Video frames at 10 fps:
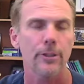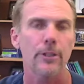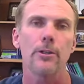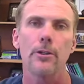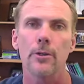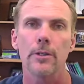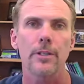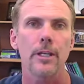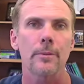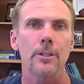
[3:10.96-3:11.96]
follicular
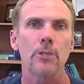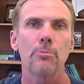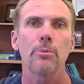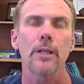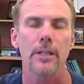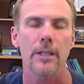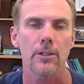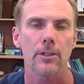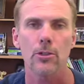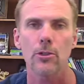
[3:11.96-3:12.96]
units that have been split
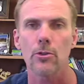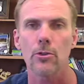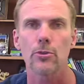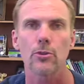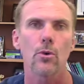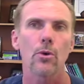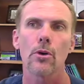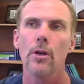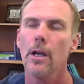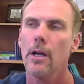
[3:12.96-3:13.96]
into 2s,
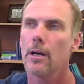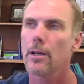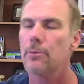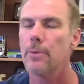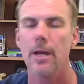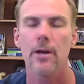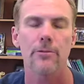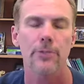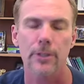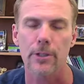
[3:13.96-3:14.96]
or a
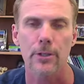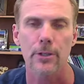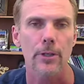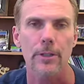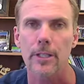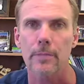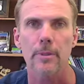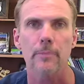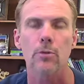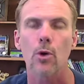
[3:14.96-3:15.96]
3-haired follicular unit that's
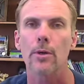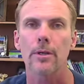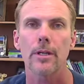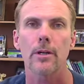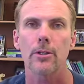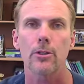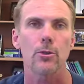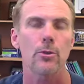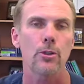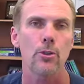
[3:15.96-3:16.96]
been broken down
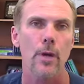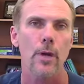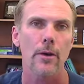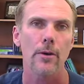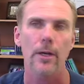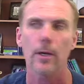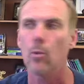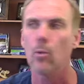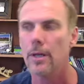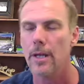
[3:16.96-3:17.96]
into a 2-hair and
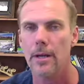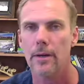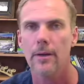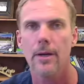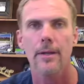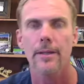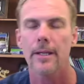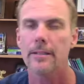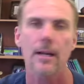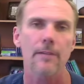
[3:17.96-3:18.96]
a 1-hair.
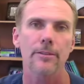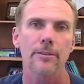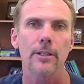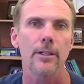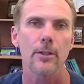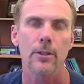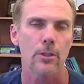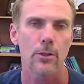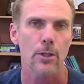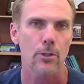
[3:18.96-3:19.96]
That's not follicular
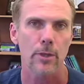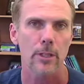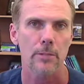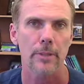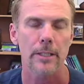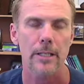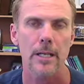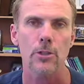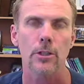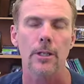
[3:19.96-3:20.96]
unit
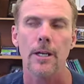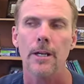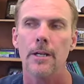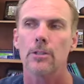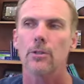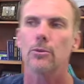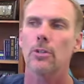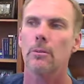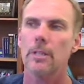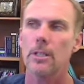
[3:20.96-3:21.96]
transplantation. So
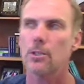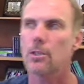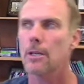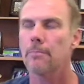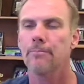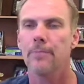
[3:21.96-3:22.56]
some of these